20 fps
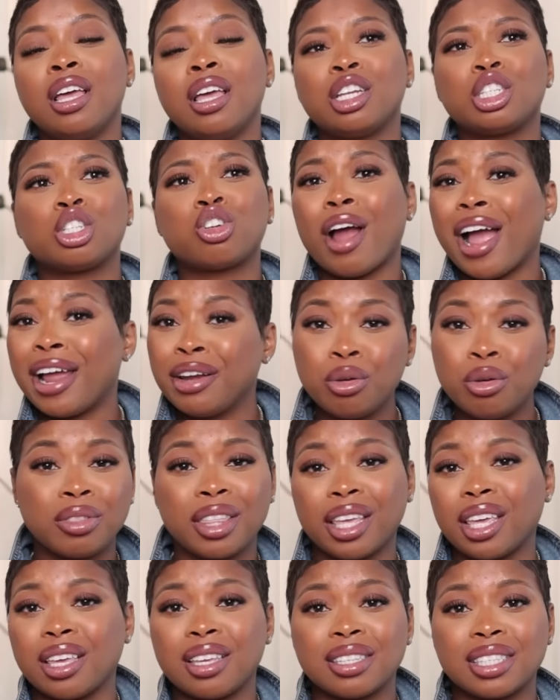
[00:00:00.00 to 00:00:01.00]
try new
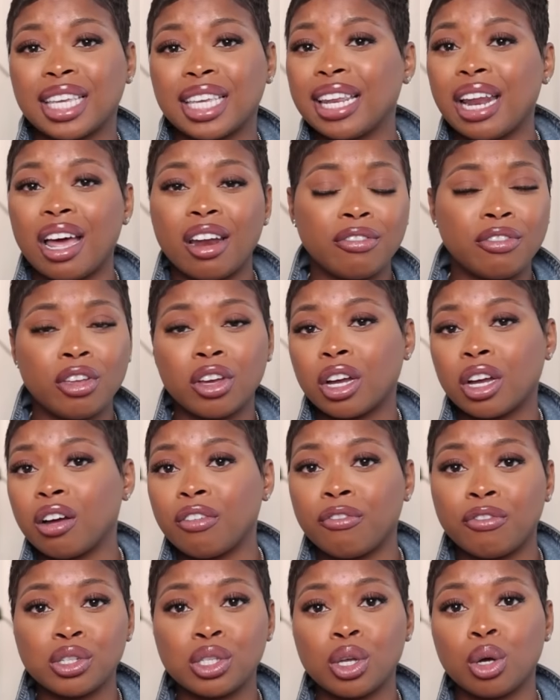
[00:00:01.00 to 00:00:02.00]
things get out of your
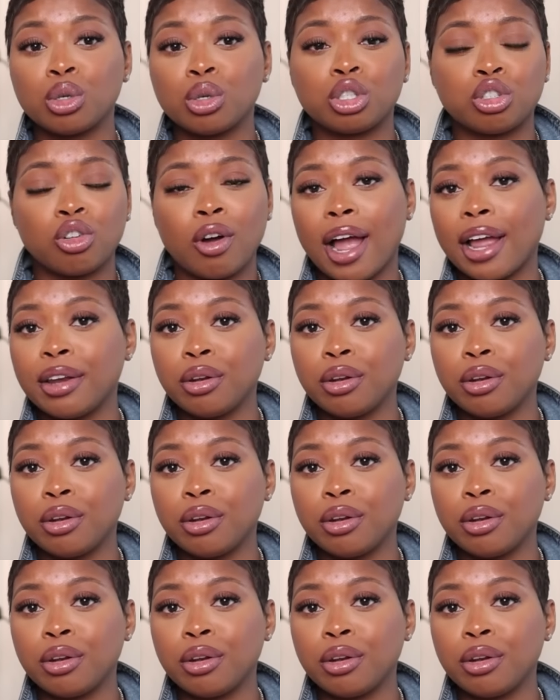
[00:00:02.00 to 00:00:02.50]
comfort zone try